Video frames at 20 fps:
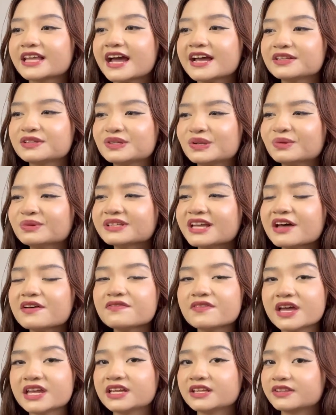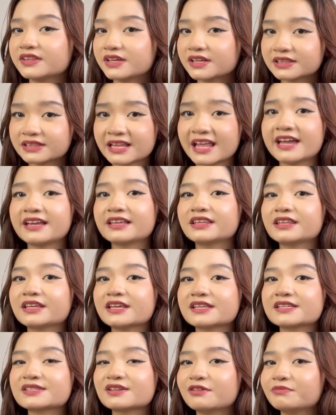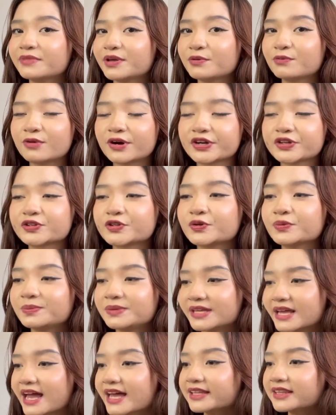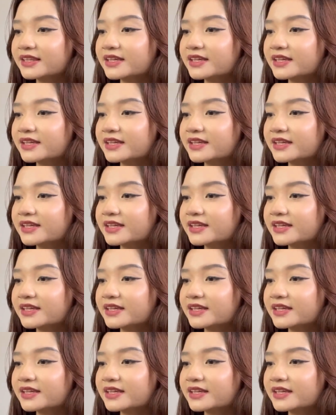I don't have anything like this on my wardrobe yet.